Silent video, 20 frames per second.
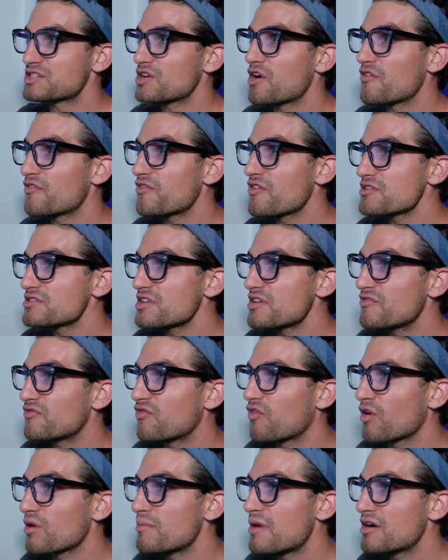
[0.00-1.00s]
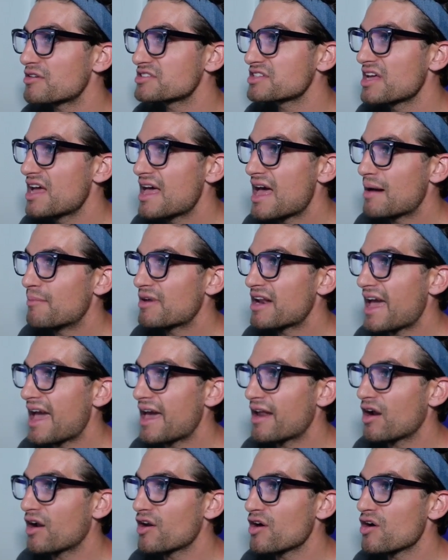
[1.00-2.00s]
So first and foremost, I'm gonna
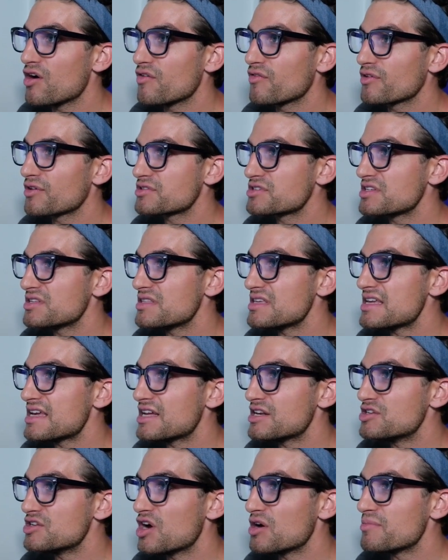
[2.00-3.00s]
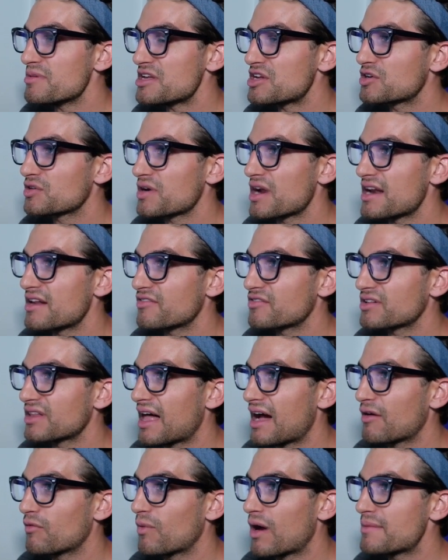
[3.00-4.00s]
head on over to the Adobe Creative
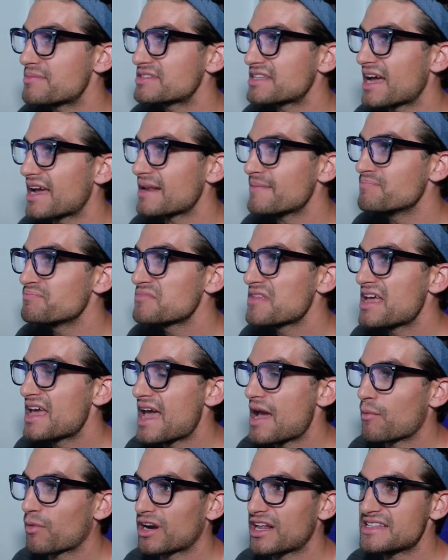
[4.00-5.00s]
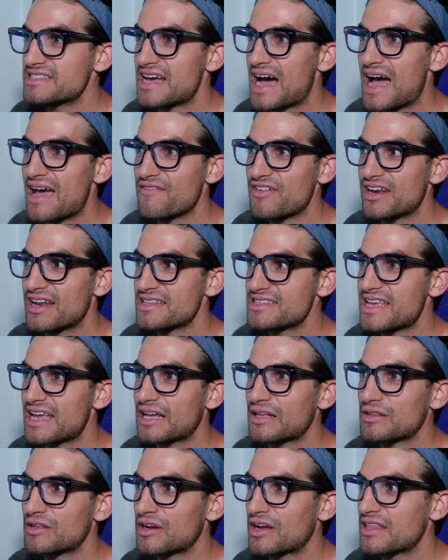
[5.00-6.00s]
Cloud website, and we're gonna dive in and
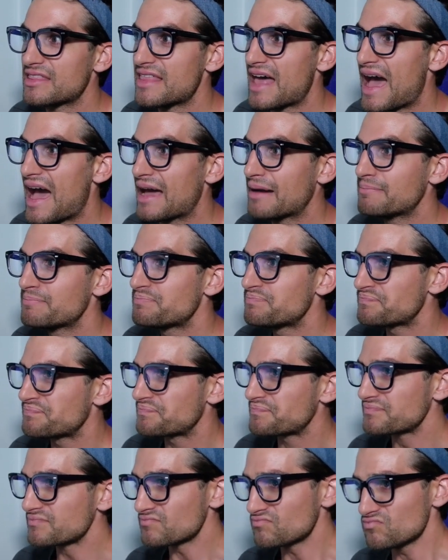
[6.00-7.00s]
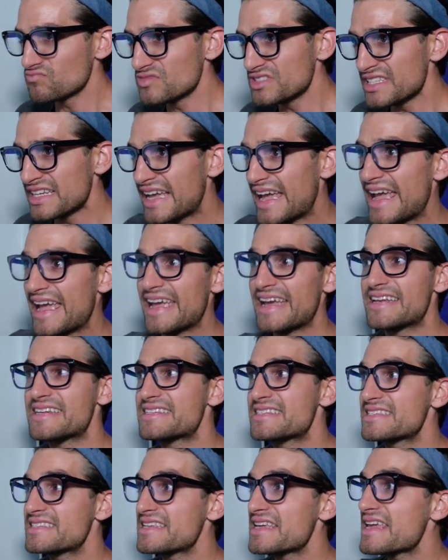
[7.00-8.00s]
take a look at that
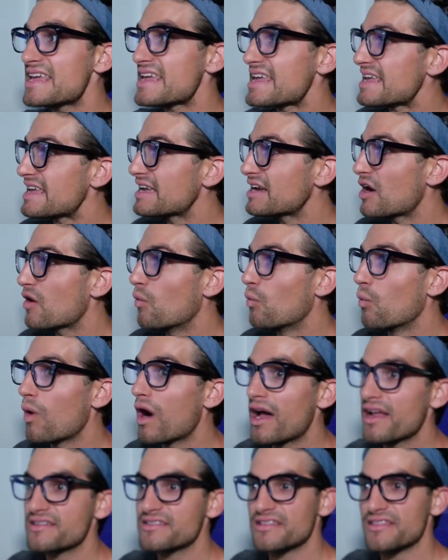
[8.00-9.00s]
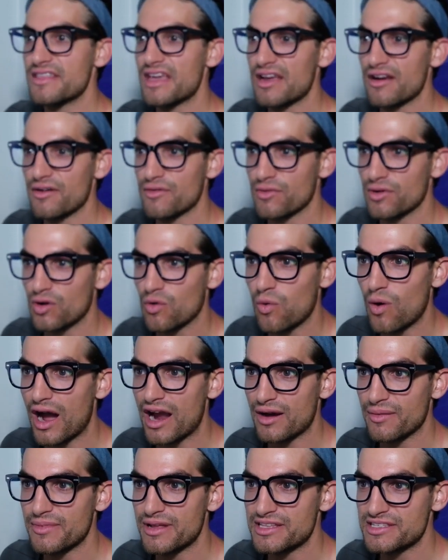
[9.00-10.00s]
and see what their
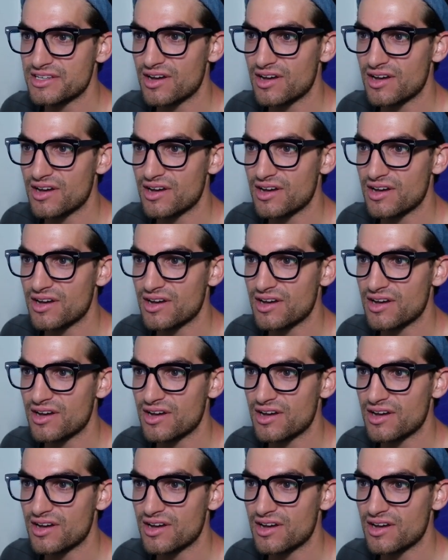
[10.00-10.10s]
requirements